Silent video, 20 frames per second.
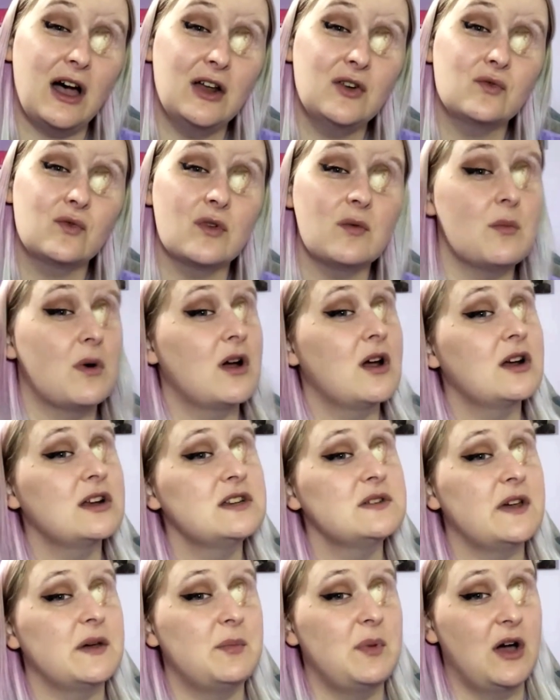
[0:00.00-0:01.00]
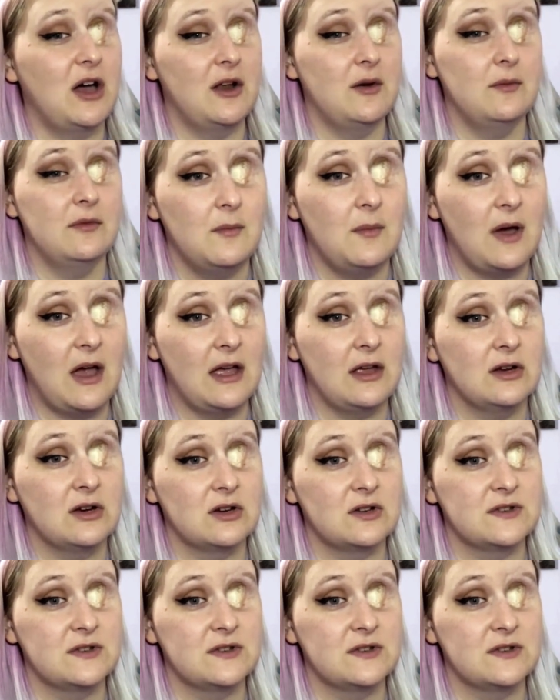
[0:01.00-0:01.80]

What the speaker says: unremarked upon by her